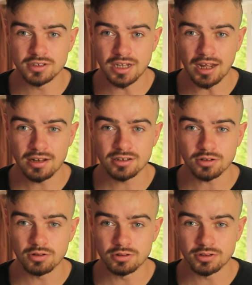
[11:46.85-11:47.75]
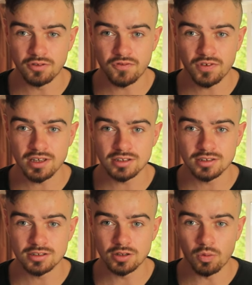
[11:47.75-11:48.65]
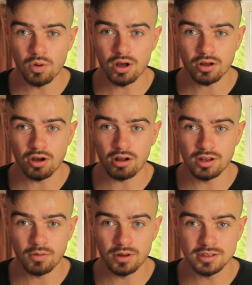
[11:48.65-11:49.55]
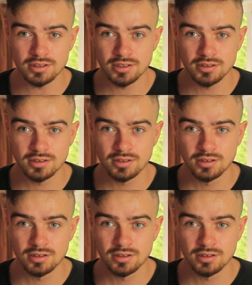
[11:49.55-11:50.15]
tentacles or feet to walk all at once.